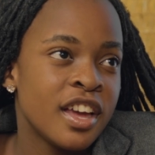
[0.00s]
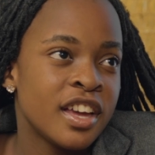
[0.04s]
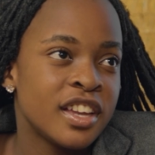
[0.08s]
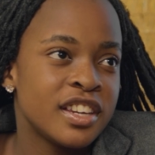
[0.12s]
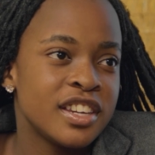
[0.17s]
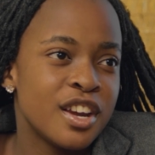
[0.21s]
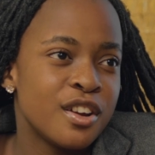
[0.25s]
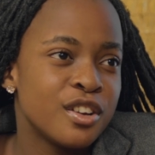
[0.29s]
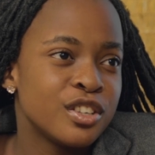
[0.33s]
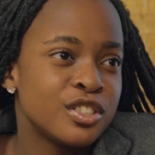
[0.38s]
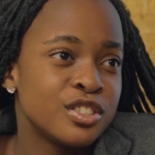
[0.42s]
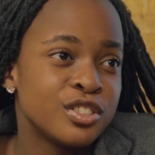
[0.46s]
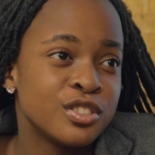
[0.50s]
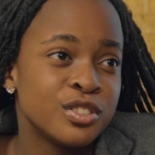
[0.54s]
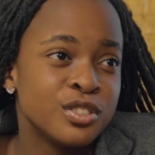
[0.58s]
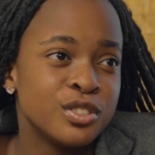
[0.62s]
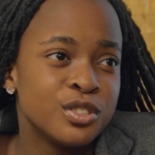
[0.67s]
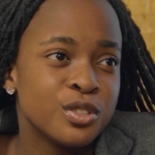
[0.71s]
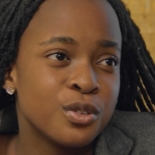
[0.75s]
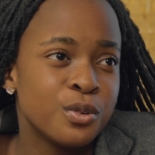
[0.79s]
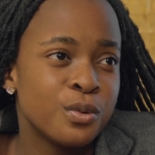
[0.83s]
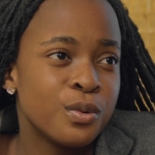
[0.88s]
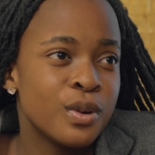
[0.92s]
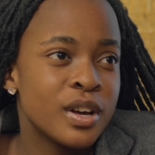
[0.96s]
directions
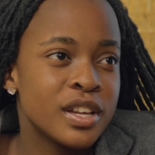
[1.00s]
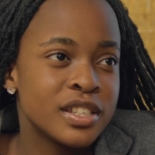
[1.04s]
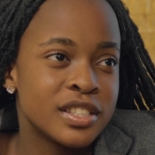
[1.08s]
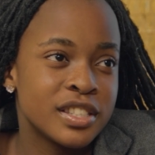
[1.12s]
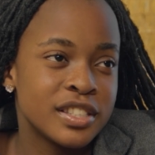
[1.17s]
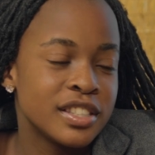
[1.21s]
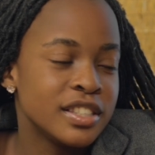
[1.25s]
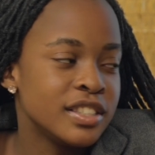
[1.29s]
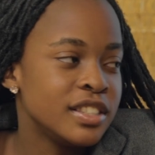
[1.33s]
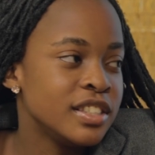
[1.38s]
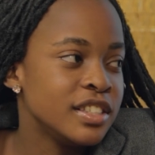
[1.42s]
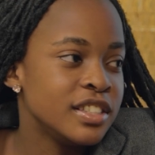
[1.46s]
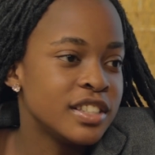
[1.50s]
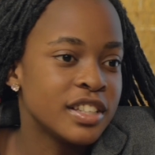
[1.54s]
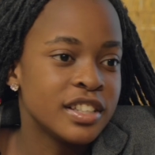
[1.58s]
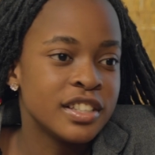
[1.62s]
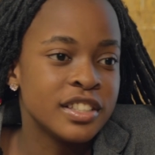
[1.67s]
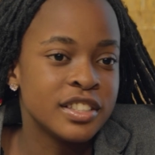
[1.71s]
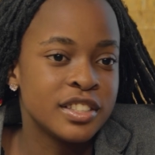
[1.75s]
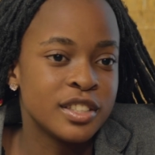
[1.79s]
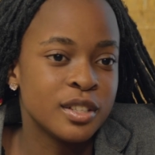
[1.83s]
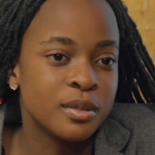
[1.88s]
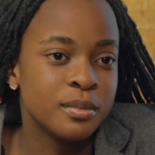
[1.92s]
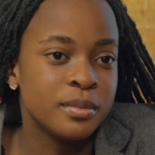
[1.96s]
or where a certain teacher
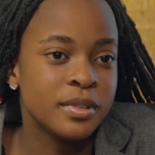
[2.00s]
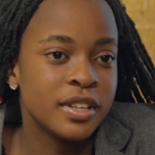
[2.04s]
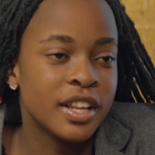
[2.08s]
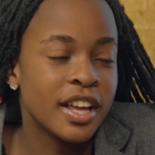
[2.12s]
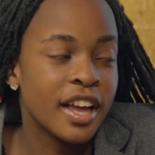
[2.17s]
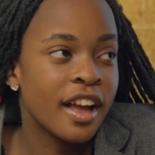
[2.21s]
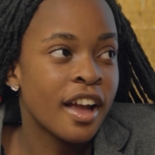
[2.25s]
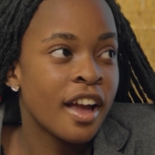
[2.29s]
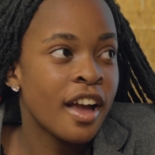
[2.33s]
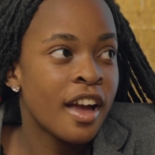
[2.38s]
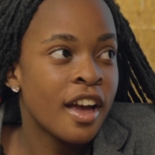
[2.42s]
is, they'll be like,